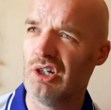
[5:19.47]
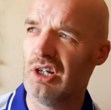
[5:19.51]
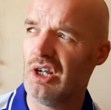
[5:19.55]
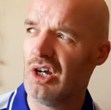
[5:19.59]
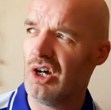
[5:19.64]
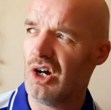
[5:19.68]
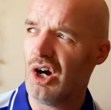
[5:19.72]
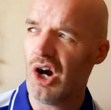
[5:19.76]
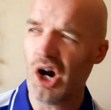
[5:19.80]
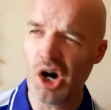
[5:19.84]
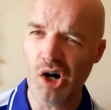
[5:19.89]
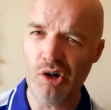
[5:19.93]

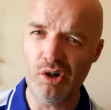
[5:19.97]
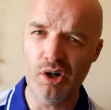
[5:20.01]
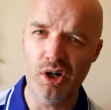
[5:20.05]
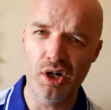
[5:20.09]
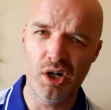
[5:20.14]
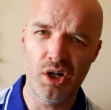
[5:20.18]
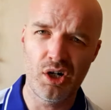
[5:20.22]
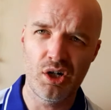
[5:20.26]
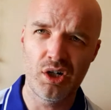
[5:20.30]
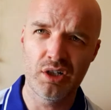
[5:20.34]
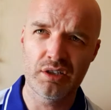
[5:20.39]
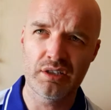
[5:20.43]
a horror
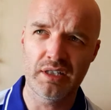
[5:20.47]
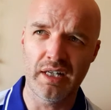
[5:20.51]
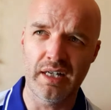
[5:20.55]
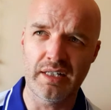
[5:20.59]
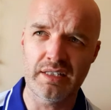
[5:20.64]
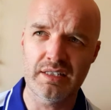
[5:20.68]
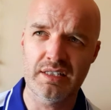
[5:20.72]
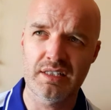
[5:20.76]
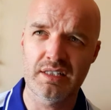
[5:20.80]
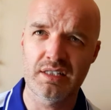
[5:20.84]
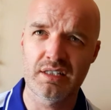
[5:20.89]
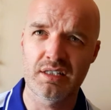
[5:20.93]

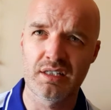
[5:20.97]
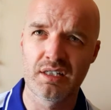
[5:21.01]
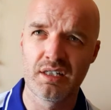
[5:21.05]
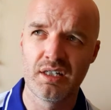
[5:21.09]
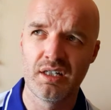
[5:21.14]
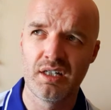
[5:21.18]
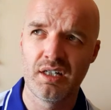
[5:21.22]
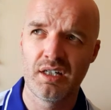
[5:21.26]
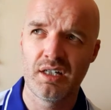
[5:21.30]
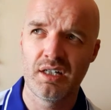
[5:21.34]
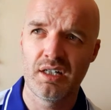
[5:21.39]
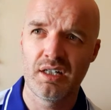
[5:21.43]
that's
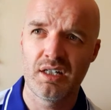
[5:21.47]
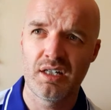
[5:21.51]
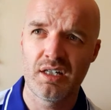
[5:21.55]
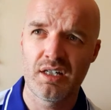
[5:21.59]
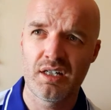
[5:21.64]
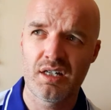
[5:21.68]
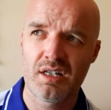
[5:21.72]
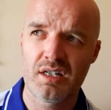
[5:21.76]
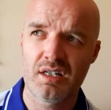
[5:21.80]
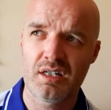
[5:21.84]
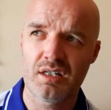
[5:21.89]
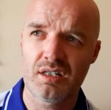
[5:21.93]

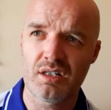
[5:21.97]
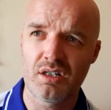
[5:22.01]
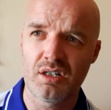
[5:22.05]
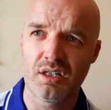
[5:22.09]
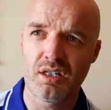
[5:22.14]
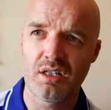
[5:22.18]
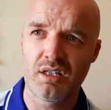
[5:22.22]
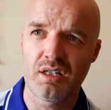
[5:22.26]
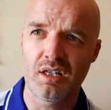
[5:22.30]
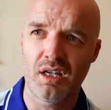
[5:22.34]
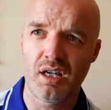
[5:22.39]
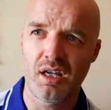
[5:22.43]
like,